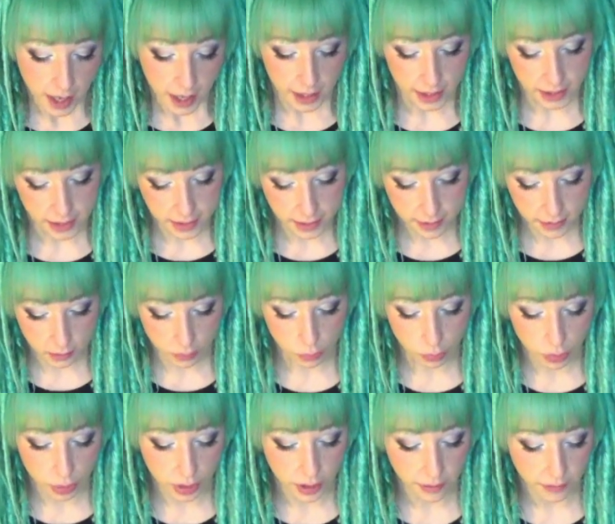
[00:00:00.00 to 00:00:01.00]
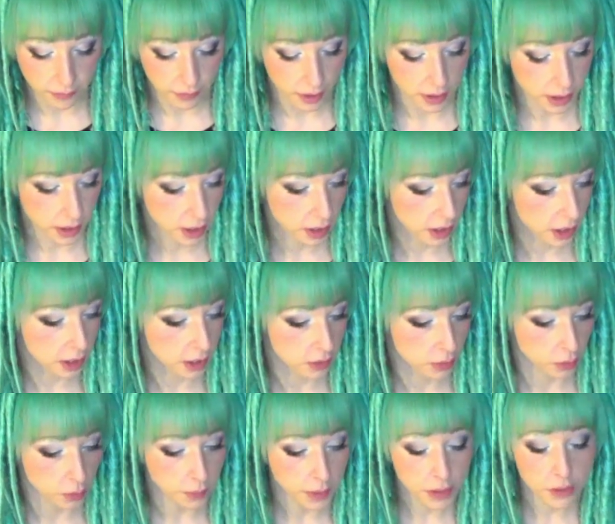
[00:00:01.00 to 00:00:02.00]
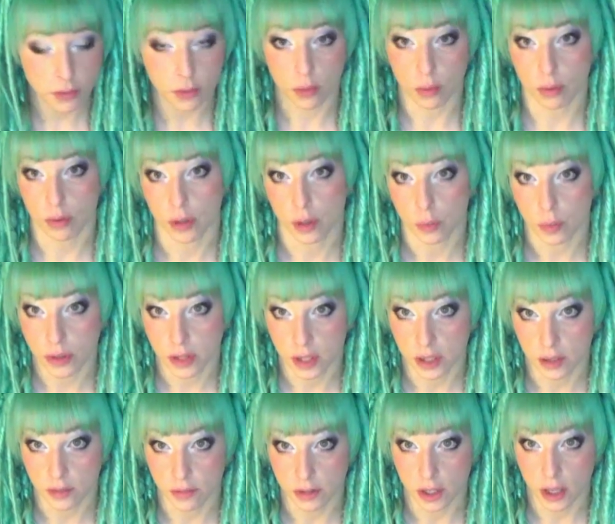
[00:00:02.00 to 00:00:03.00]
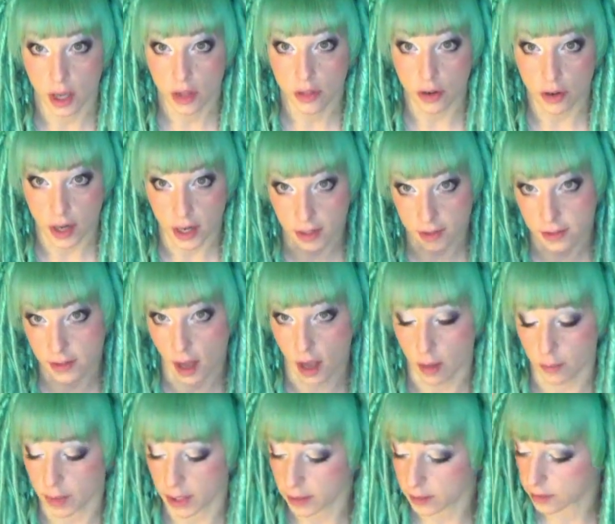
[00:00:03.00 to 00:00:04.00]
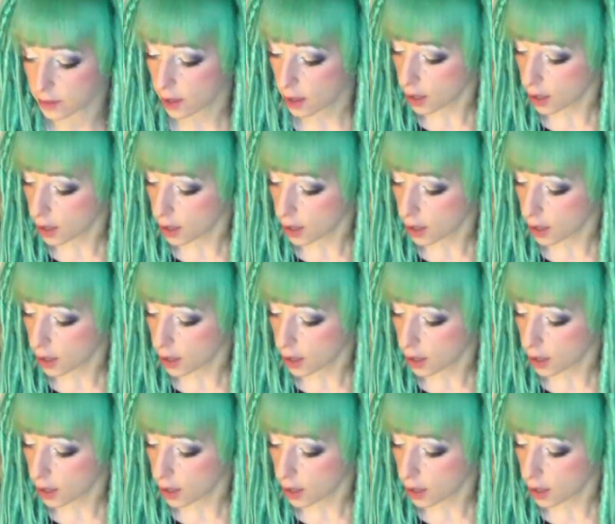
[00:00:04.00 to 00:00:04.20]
and it doesn't really fit in numerical order with any of the other X comics.